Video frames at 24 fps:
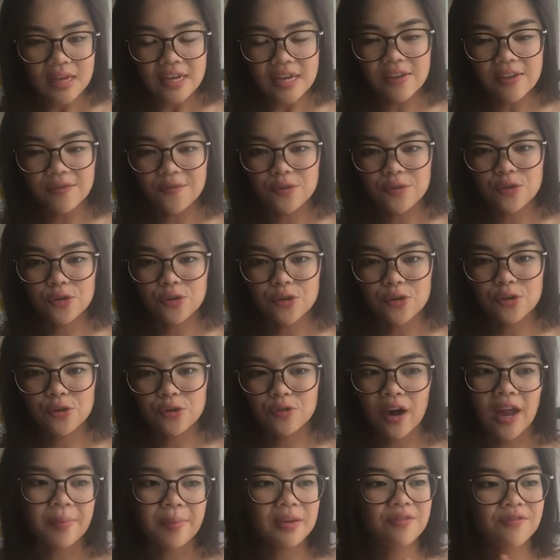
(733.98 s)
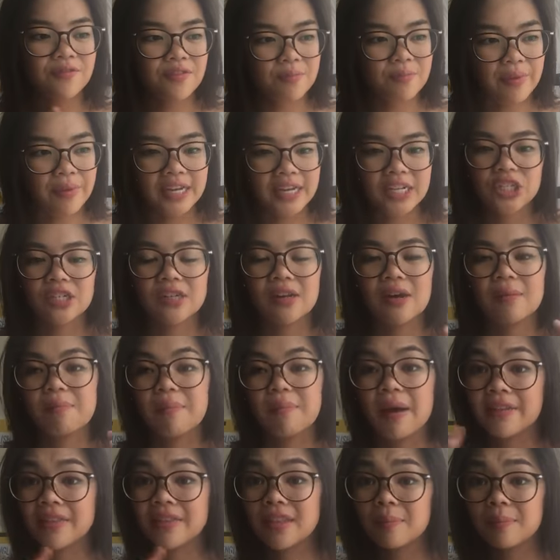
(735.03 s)
If you grab information
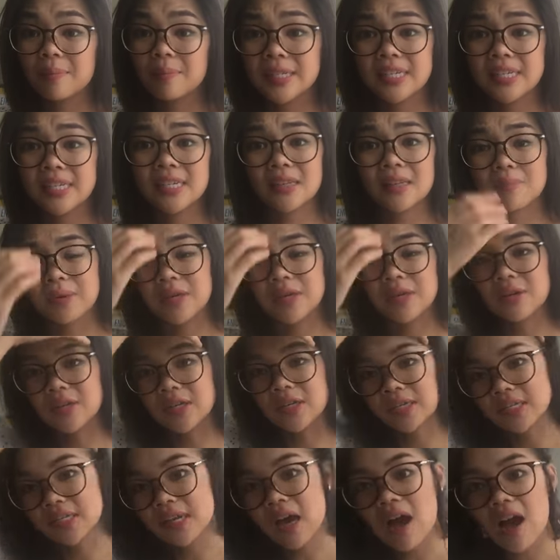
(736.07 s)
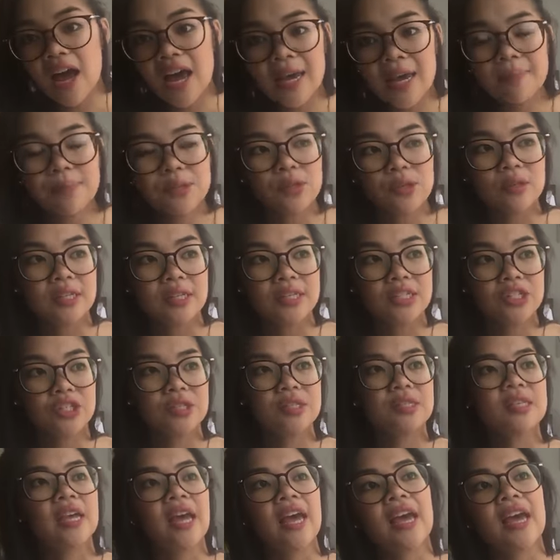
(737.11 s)
about that particular period in time, so let's
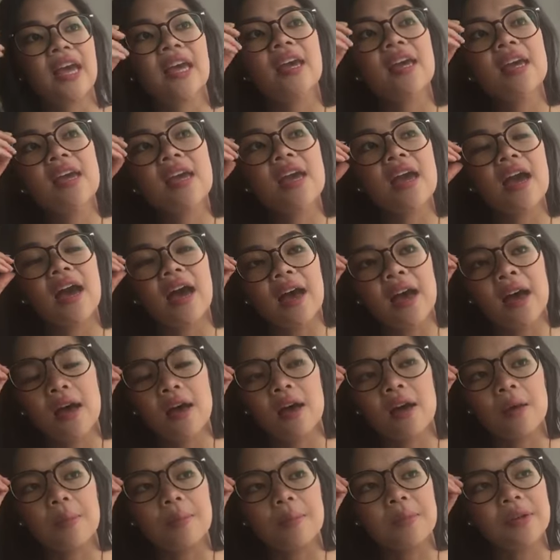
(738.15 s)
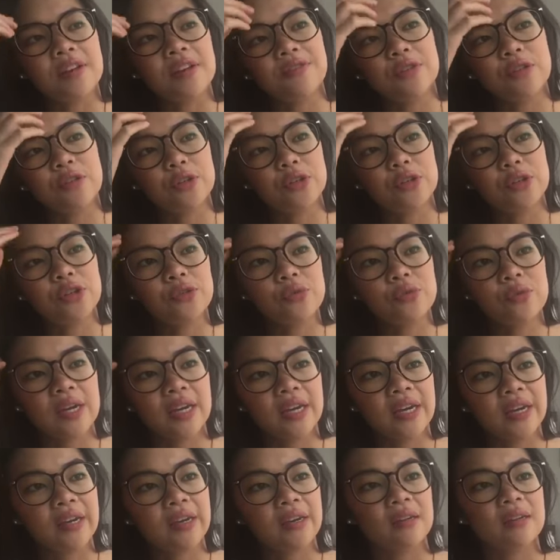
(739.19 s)
just say if you're
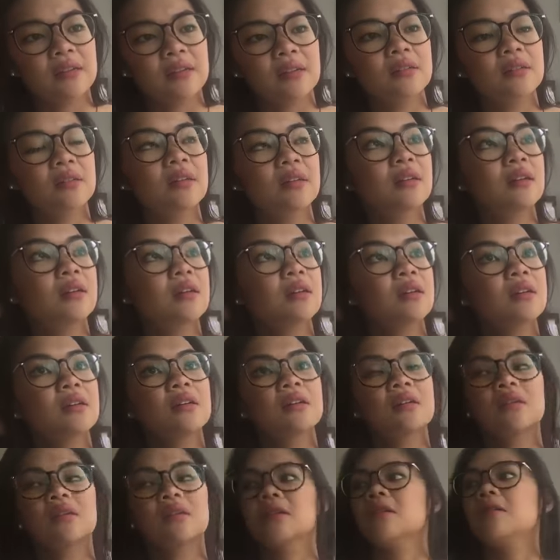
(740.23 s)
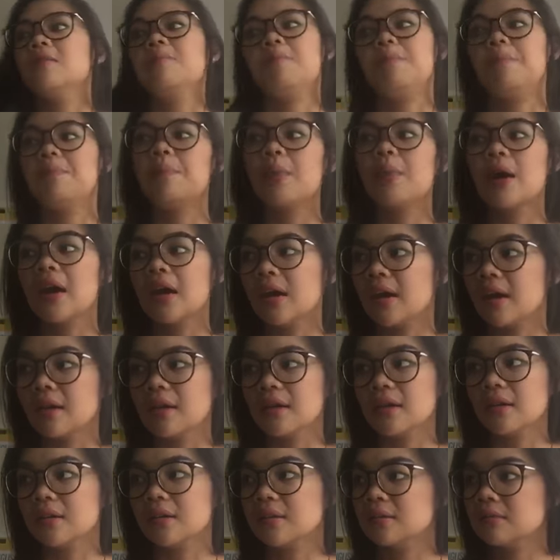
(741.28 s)
doing,
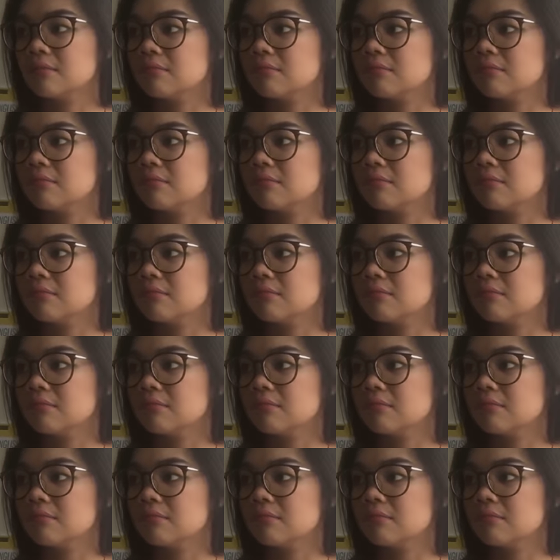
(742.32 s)
uh,